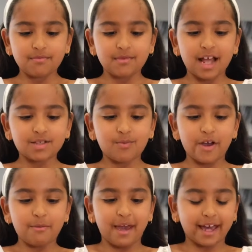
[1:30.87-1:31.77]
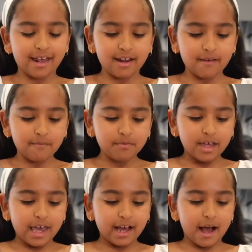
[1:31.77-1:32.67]
That's where you make it.
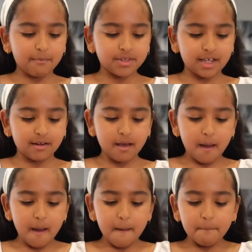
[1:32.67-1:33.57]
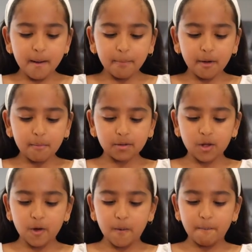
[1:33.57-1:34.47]
It comes in purple,
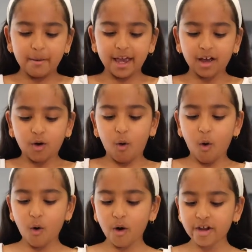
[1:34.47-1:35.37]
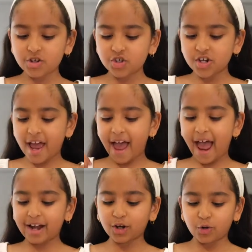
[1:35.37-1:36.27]
blue, pink, orange,
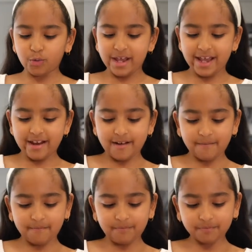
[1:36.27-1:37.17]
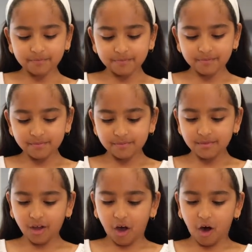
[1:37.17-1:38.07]
and green.
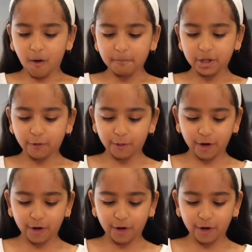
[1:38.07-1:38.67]
All beautiful